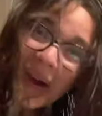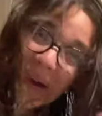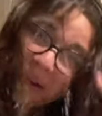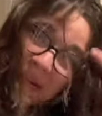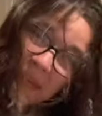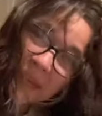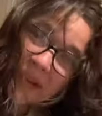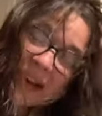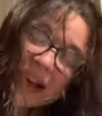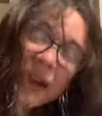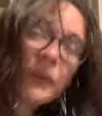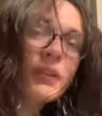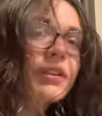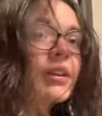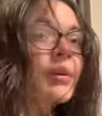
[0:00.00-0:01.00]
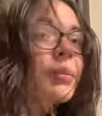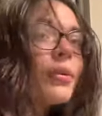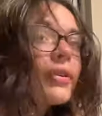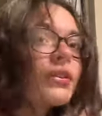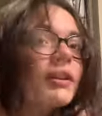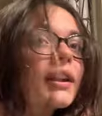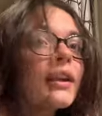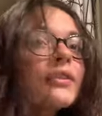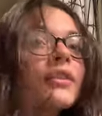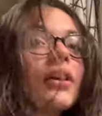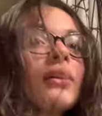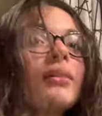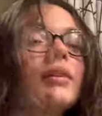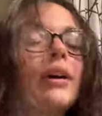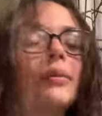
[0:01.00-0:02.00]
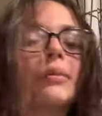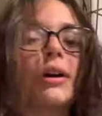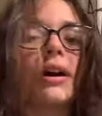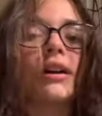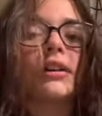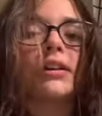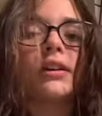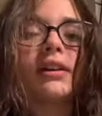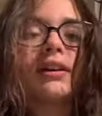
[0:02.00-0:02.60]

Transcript: um, I went to the pool today, so I'm tired.